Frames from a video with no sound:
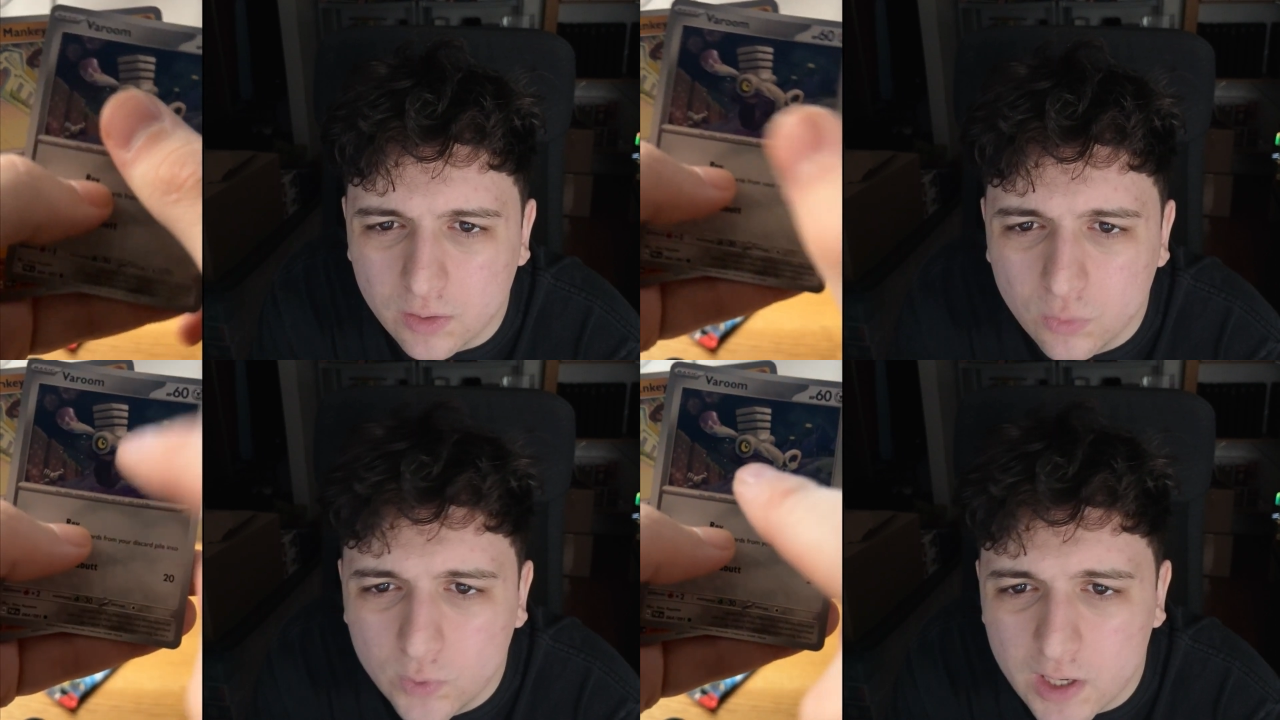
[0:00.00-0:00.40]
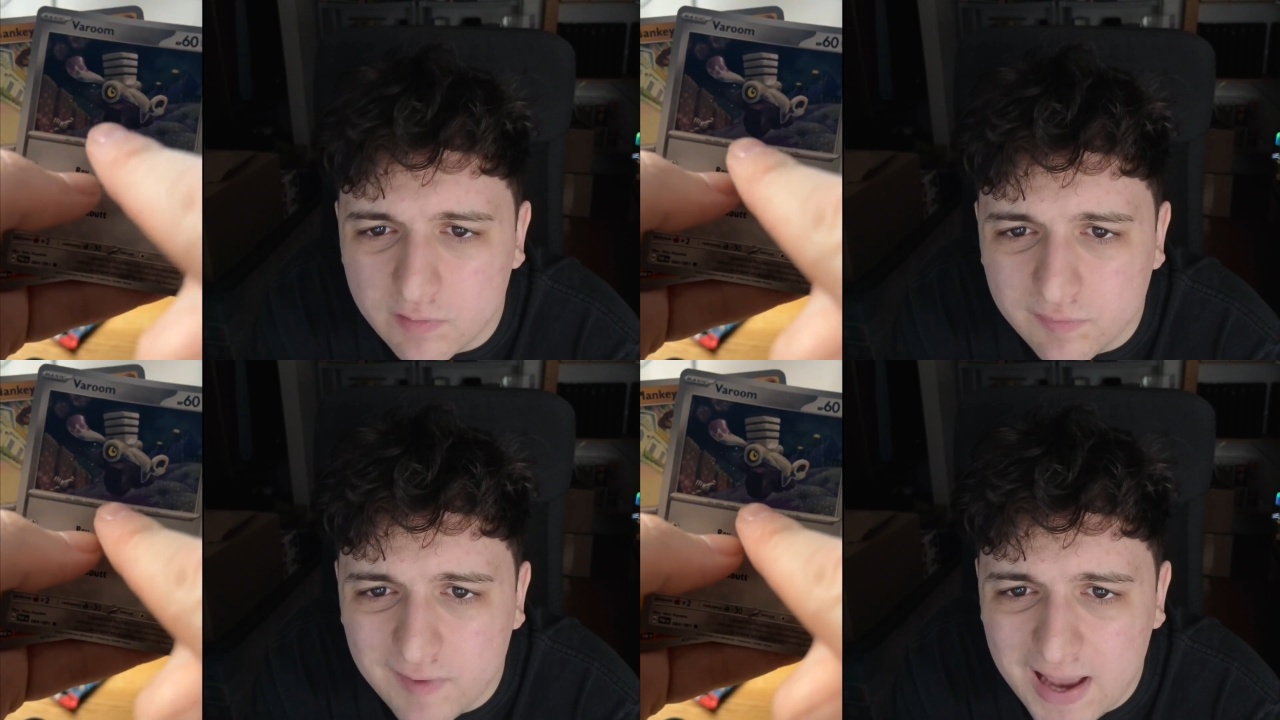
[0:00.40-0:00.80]
we got
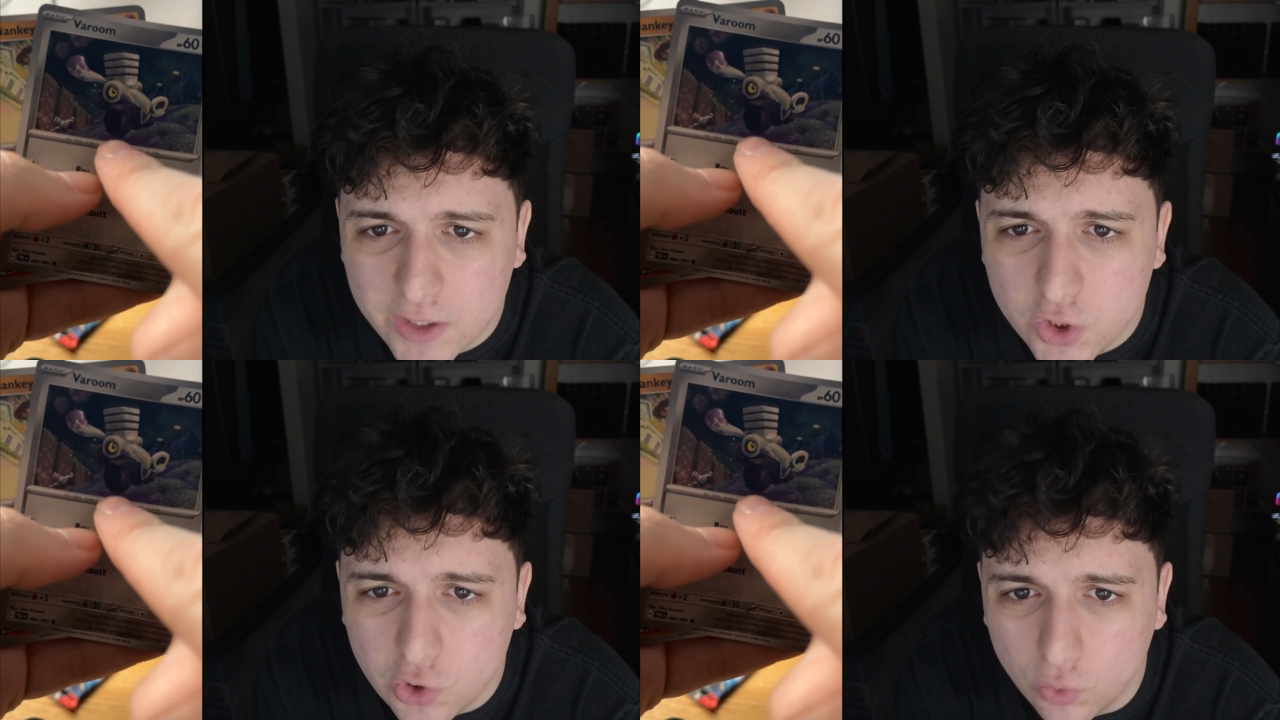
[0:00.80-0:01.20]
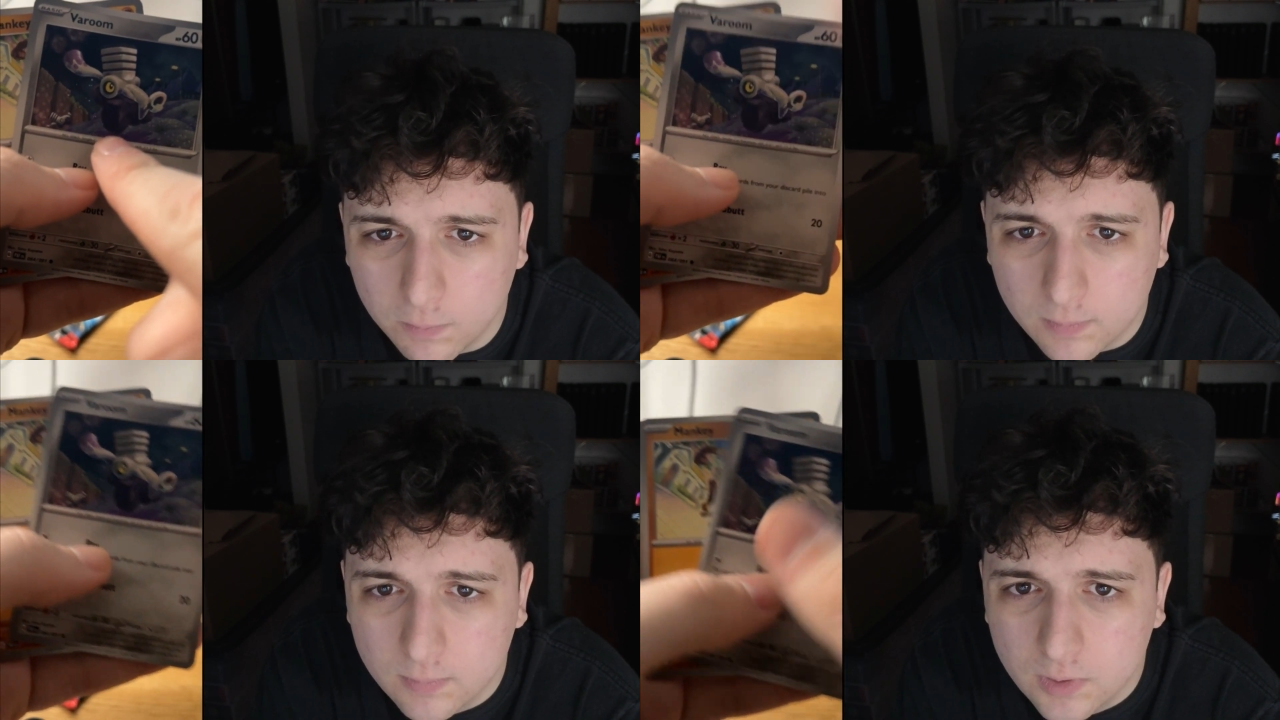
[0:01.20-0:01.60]

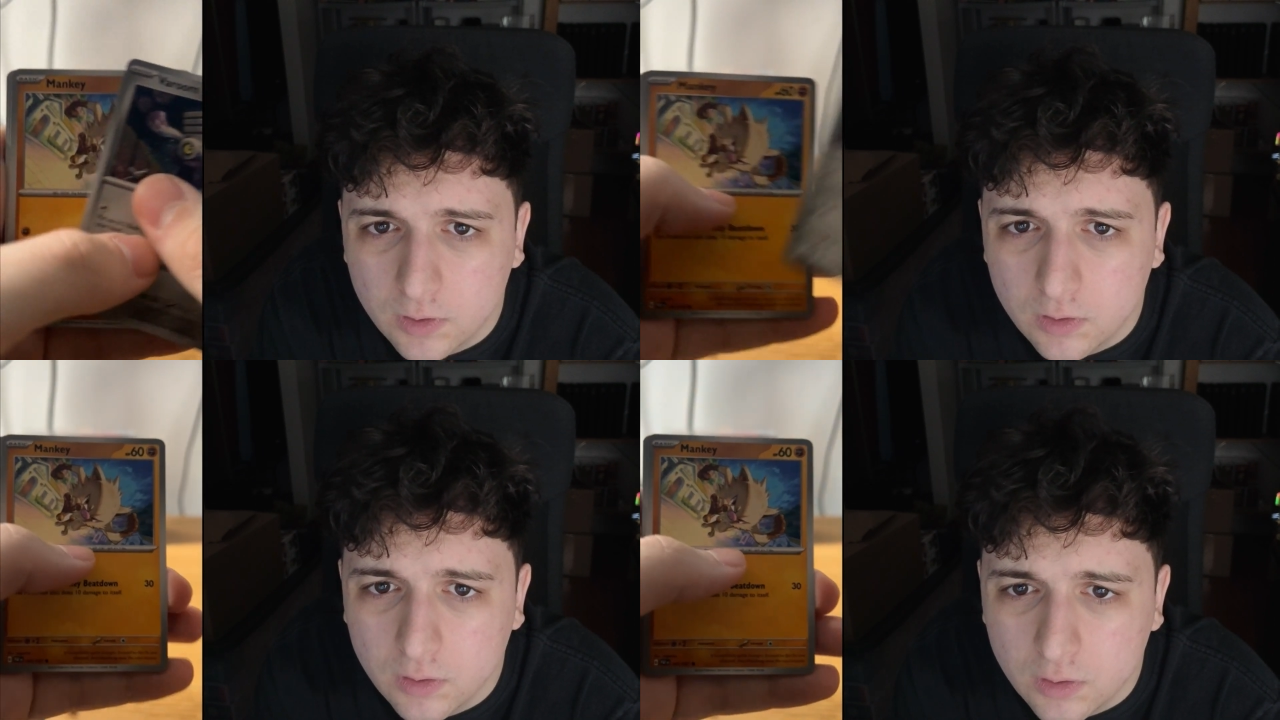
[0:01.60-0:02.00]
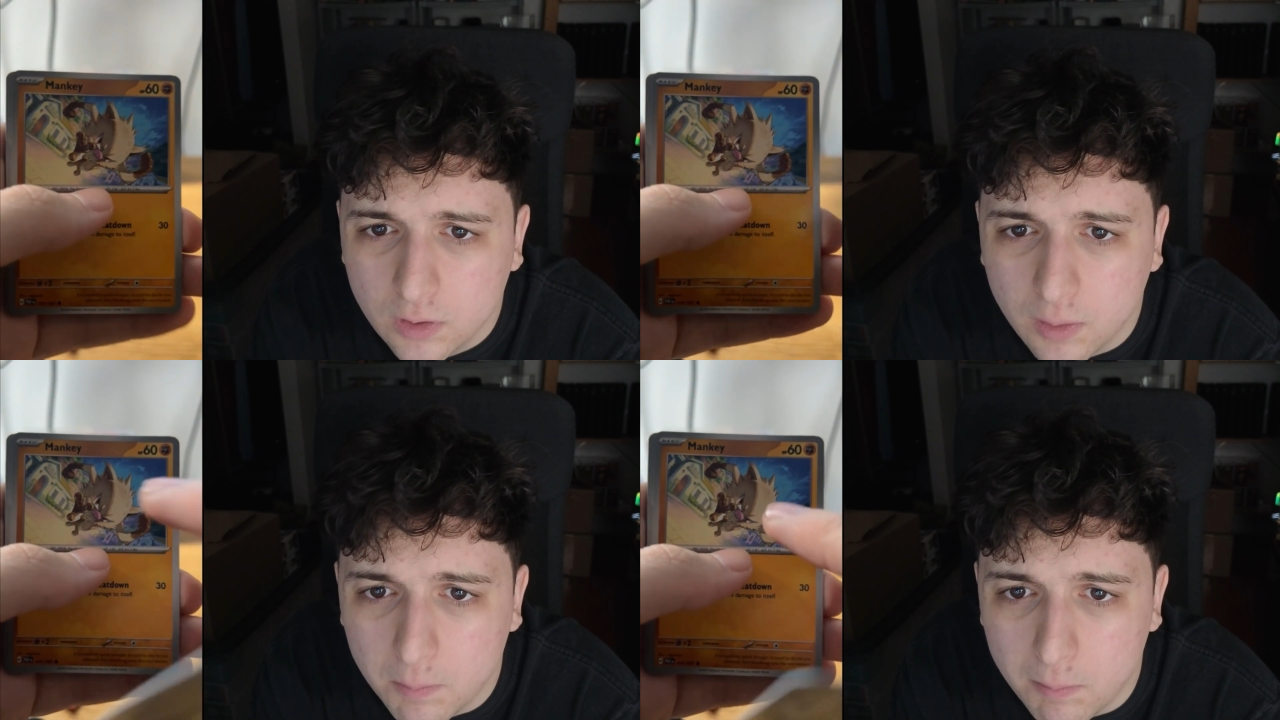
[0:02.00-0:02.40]
Vacuum,
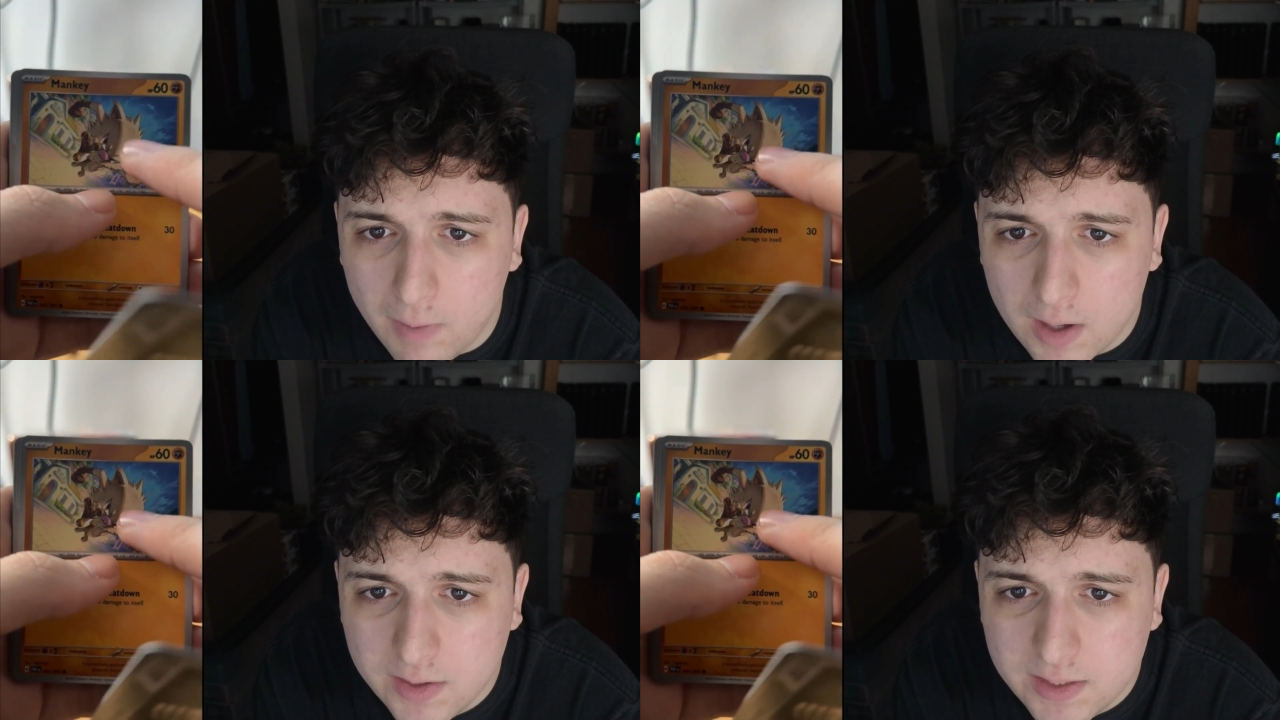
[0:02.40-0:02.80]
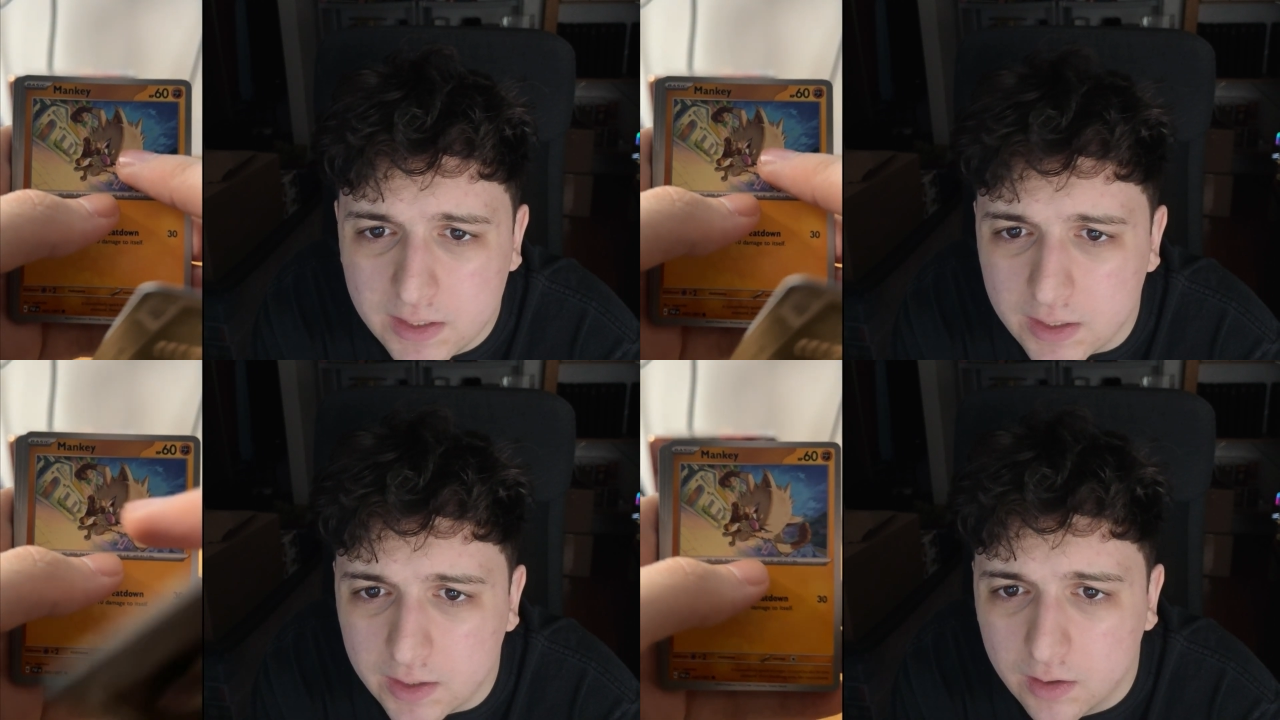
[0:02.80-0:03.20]

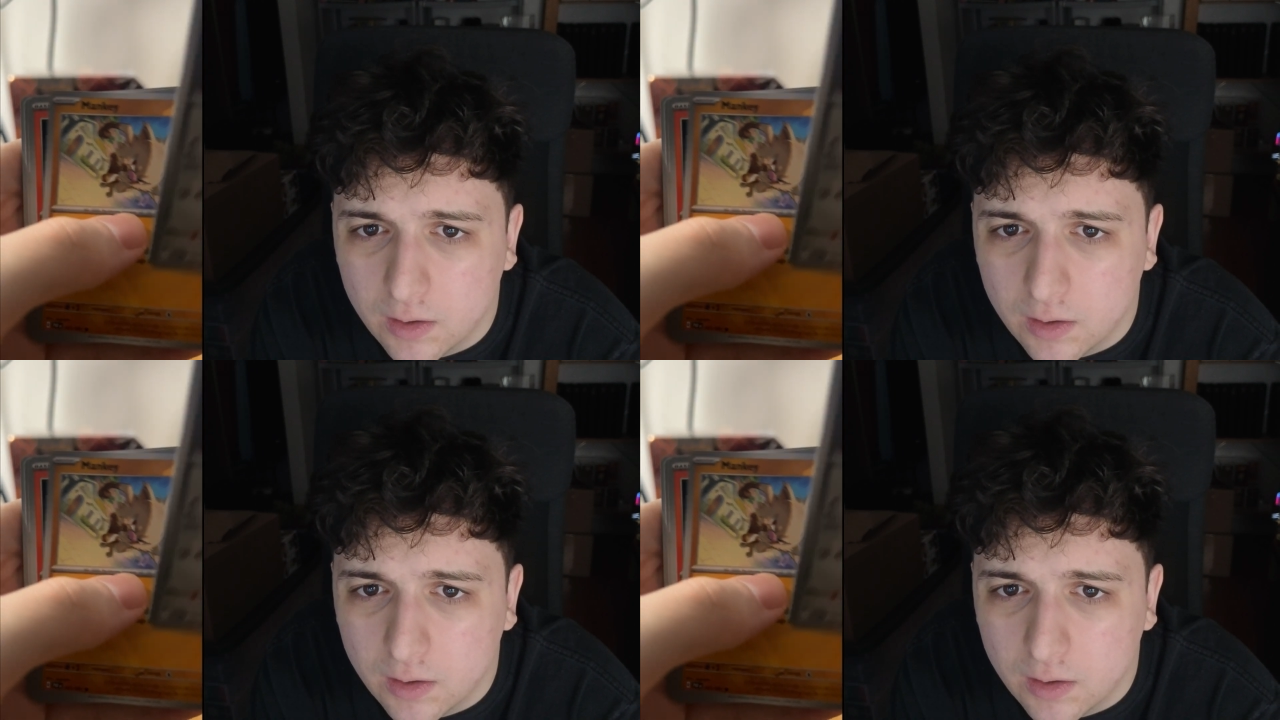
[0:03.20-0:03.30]
Monkey,